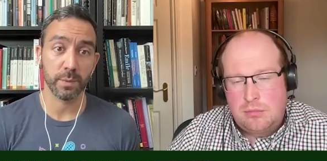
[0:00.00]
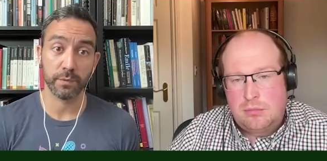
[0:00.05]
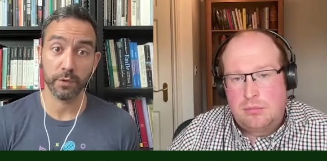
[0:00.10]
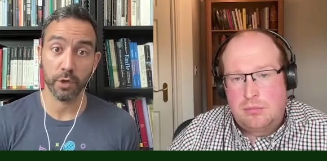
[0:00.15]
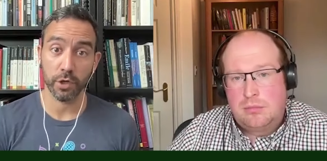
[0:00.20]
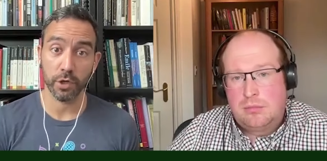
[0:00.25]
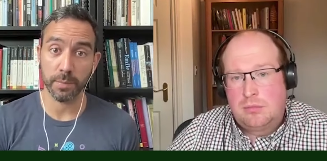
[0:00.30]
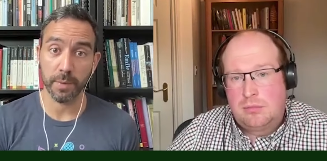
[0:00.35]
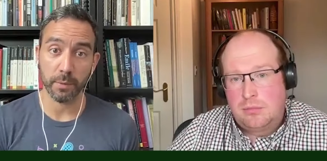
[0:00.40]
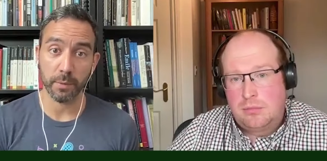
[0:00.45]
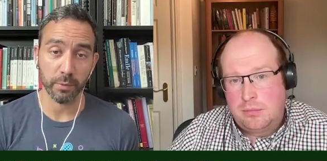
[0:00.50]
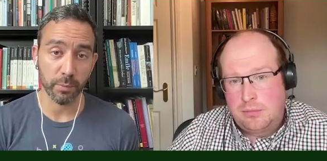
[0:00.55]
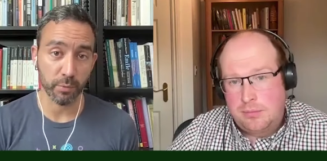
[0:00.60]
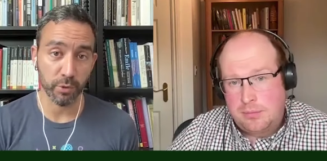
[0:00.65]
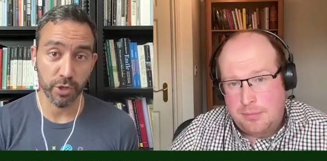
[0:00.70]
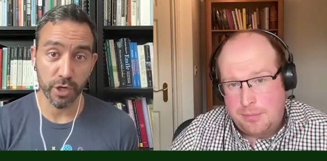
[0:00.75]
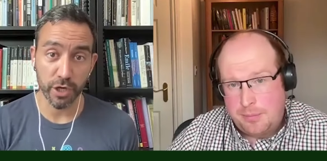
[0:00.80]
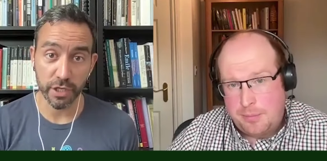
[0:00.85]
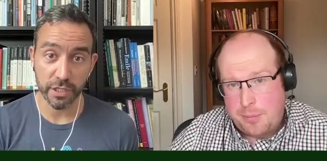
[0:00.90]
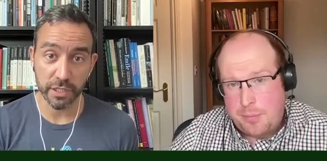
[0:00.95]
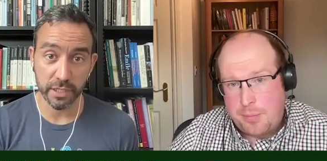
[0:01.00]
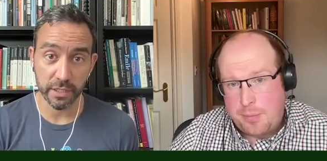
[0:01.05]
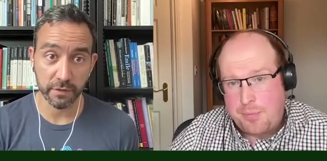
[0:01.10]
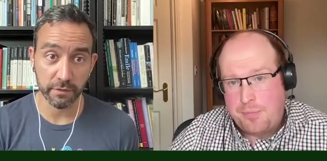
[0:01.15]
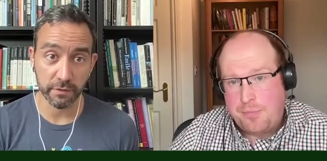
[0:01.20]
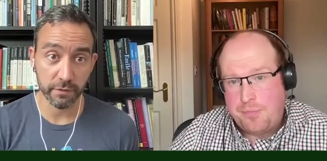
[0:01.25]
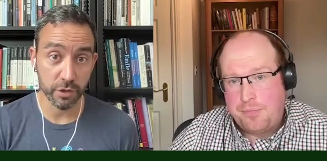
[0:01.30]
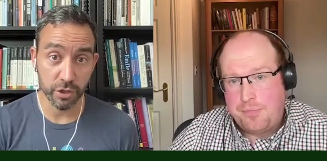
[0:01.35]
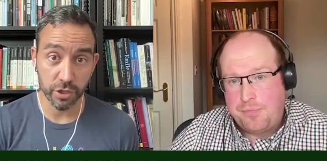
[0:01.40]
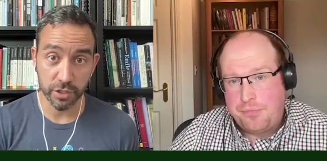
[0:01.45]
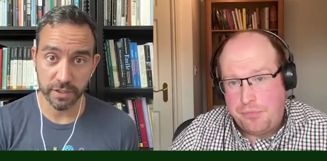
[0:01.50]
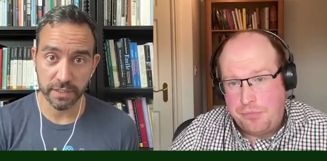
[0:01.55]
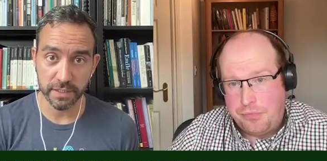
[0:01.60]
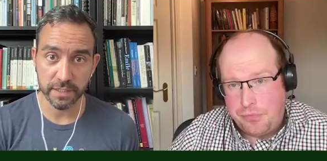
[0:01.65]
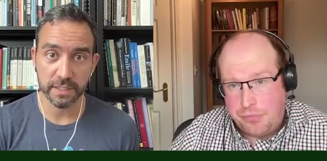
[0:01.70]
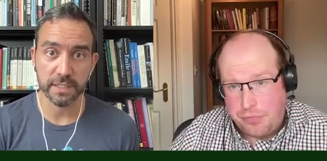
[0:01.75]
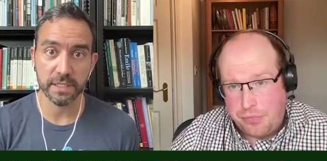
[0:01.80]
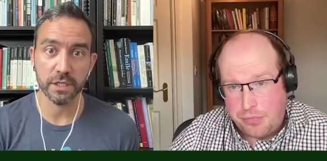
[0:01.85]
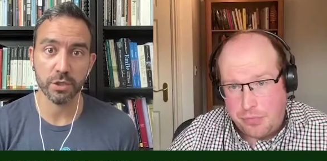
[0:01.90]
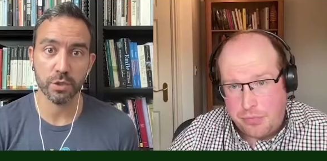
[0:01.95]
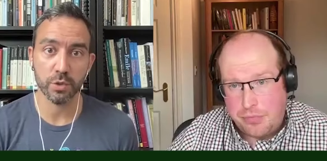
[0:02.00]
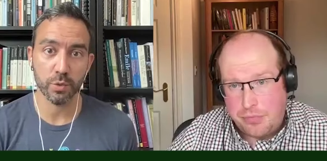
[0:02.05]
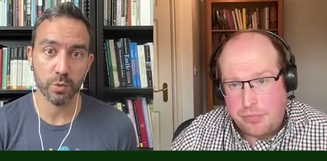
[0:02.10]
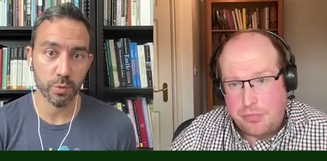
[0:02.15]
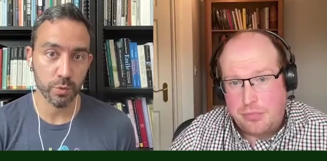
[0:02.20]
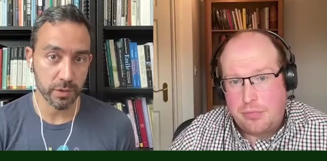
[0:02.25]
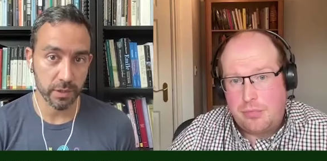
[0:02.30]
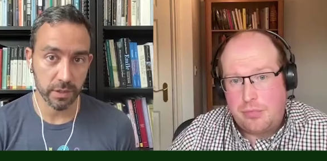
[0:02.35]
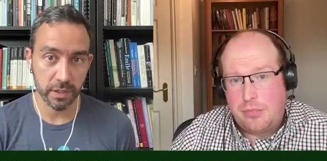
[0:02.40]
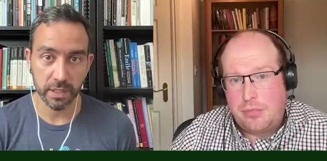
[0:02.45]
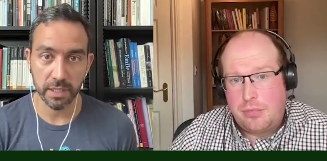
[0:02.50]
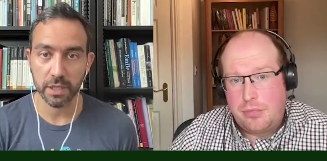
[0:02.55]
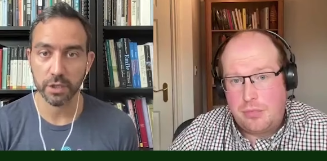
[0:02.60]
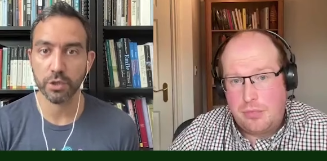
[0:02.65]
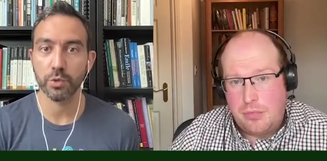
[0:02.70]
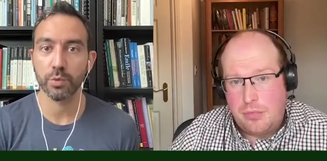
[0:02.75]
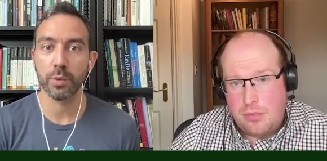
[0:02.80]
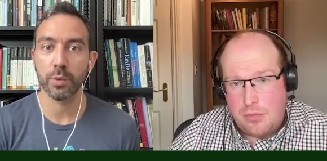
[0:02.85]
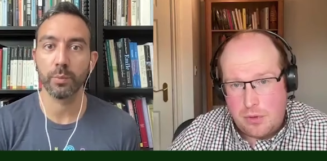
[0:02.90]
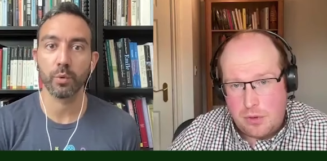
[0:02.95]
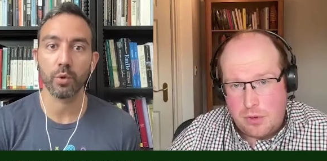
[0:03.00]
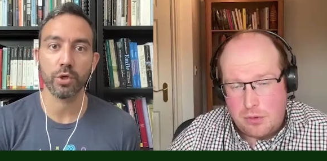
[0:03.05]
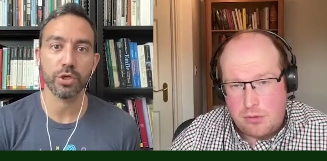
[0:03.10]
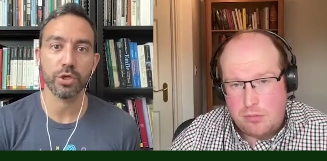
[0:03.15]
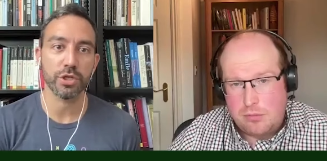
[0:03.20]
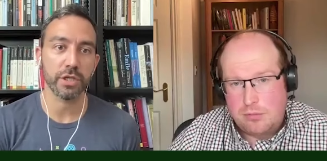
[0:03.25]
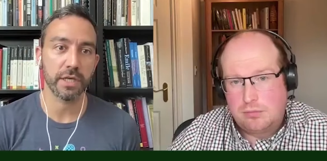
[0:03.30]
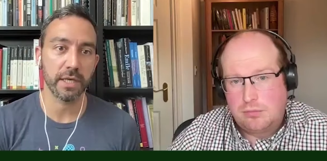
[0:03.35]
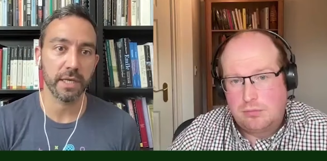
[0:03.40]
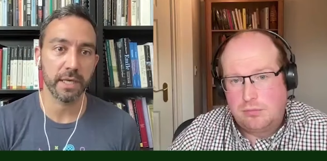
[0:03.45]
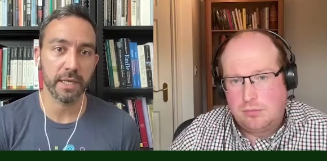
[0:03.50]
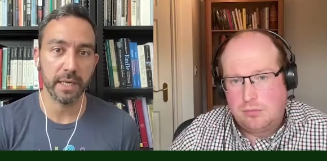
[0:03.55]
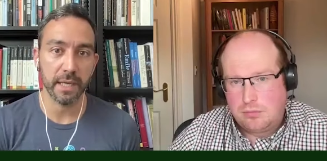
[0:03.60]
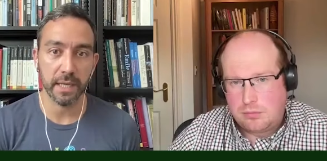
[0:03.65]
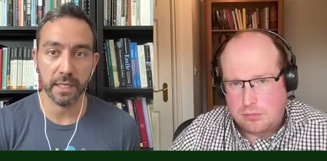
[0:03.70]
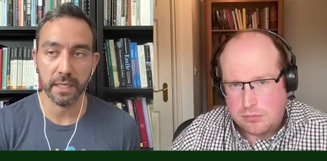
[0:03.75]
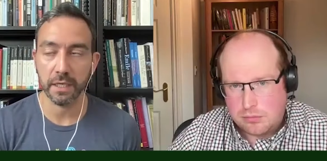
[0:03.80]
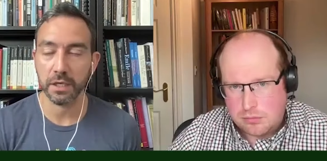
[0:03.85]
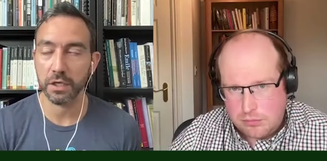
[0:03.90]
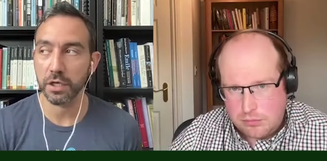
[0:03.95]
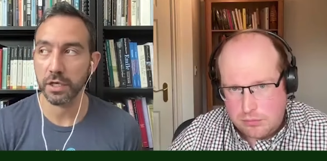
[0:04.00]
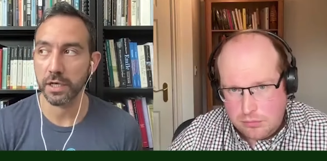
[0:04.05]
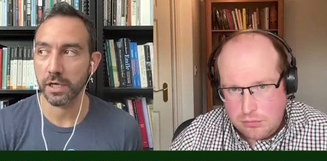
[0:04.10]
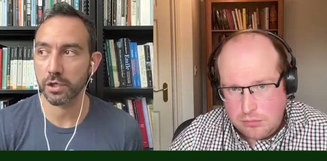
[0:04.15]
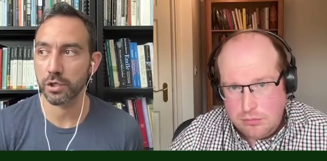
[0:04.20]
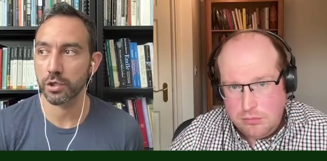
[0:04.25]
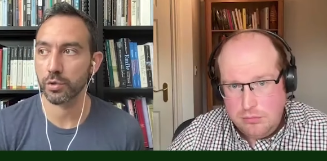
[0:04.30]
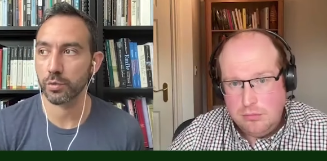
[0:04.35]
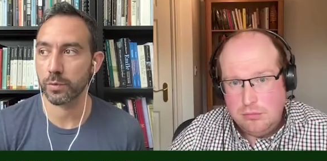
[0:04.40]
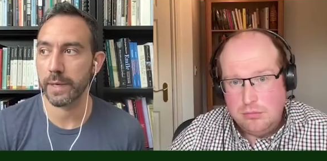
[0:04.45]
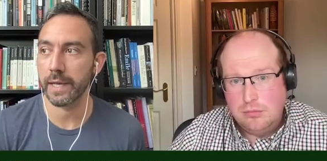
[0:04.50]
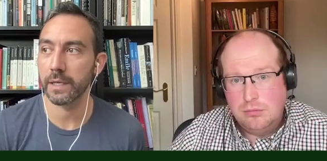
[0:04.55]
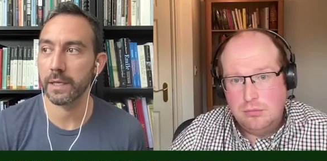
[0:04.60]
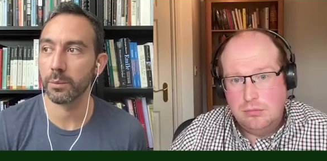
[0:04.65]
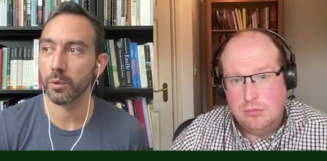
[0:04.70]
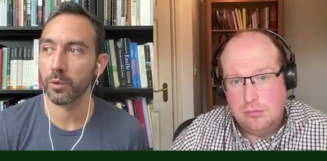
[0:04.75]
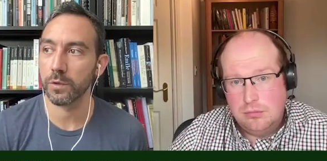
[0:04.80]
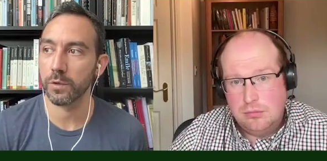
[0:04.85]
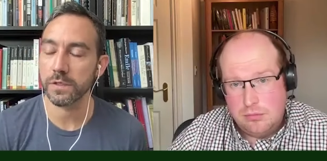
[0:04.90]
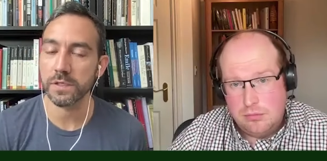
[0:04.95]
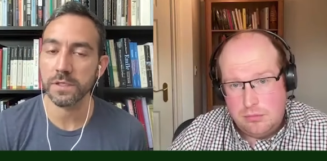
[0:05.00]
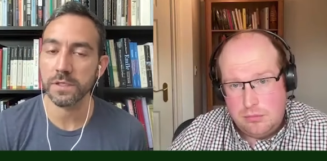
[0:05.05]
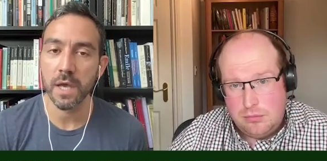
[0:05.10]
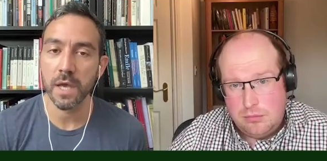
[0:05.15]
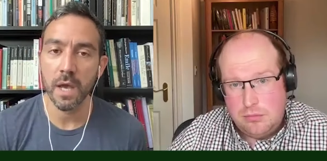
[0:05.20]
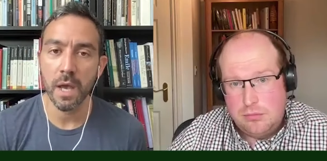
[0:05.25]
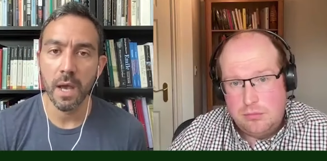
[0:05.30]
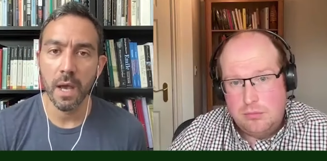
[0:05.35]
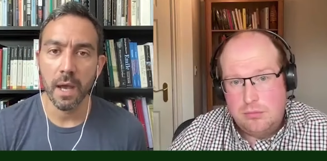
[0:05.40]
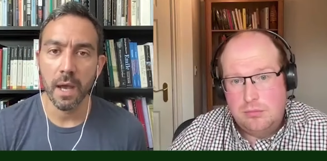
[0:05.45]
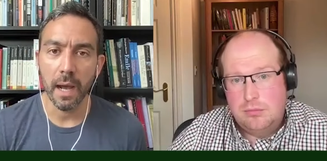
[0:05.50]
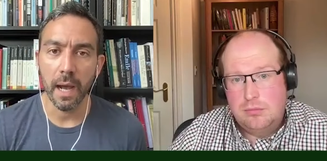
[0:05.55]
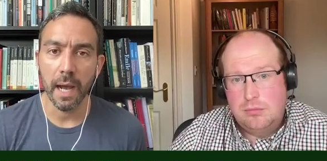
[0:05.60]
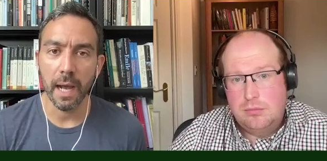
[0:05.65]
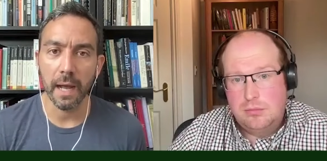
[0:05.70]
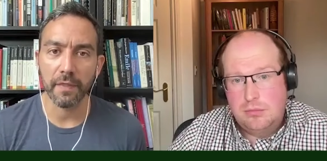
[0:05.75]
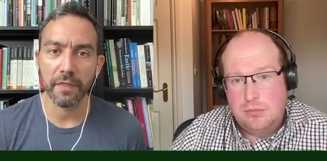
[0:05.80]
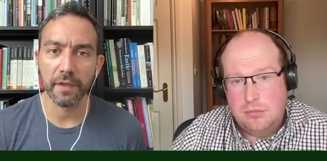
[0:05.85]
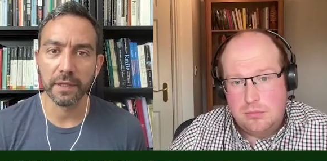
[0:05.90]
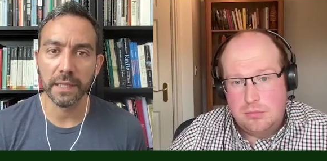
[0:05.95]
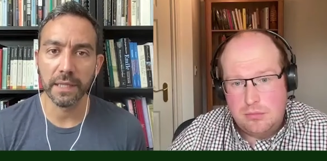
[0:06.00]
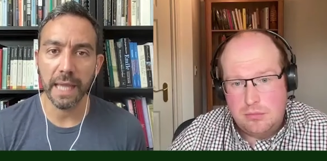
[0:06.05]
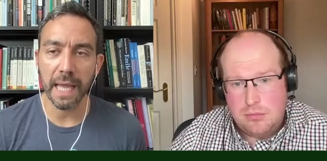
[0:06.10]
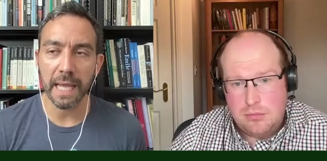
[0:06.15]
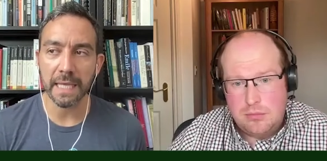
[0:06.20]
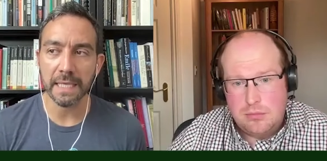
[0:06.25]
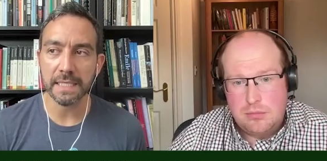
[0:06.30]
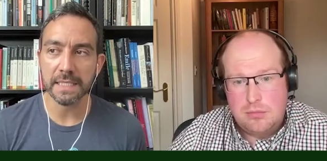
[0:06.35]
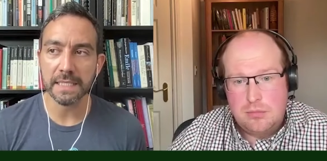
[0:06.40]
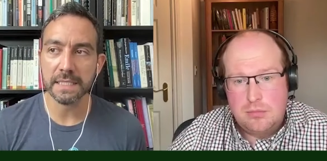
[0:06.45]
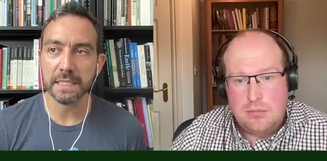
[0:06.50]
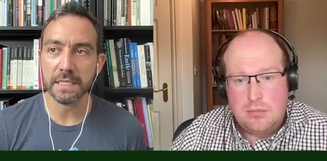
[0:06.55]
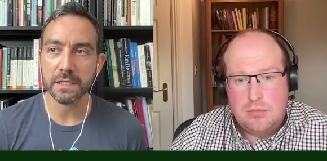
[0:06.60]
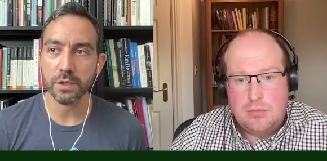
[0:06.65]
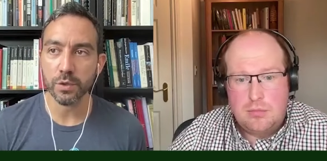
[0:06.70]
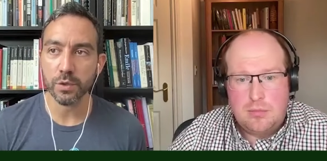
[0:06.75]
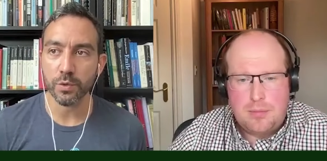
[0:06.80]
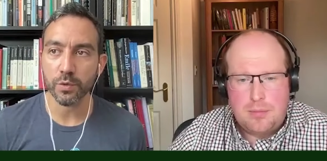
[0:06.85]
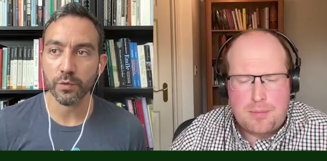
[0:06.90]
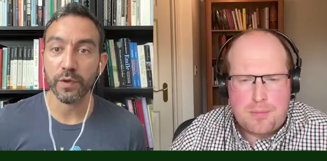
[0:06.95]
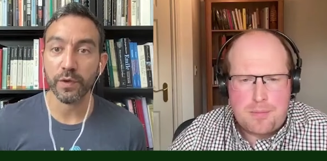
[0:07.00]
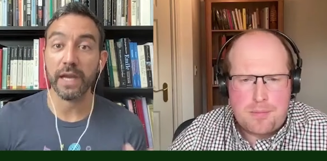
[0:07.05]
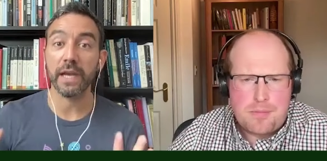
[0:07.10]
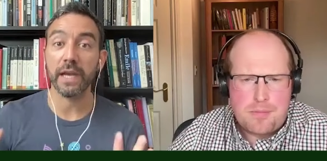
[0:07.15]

Speaker 1: We've talked about reproductive justice issues in connection to abortion and in connection to animals. Uh, the last sort of